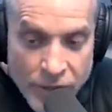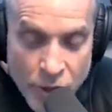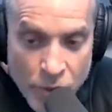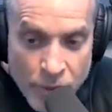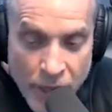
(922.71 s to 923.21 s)
I
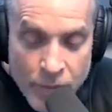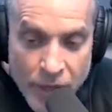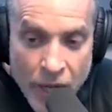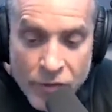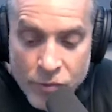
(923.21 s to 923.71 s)
don't. You but I'll
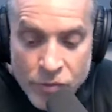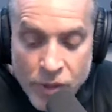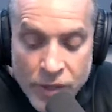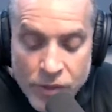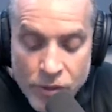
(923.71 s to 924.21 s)
be honest with
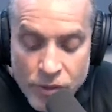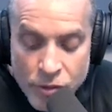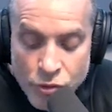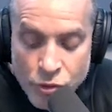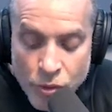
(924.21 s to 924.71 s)
you. I don't
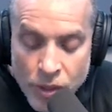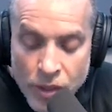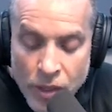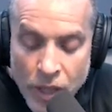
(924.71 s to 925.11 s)
enjoy.